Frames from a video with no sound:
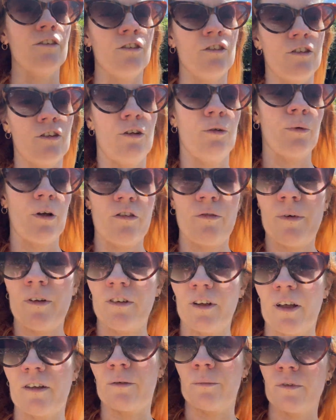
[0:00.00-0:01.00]
just a good way for me to
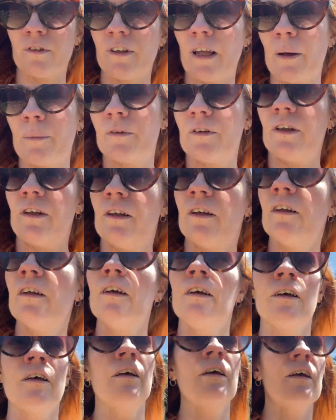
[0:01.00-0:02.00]
get some steps in.
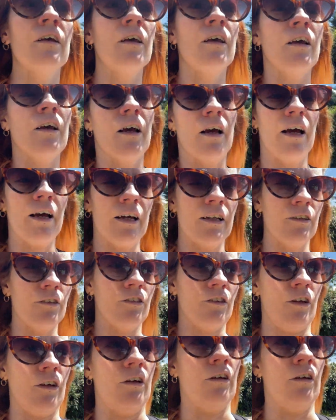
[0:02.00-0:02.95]
And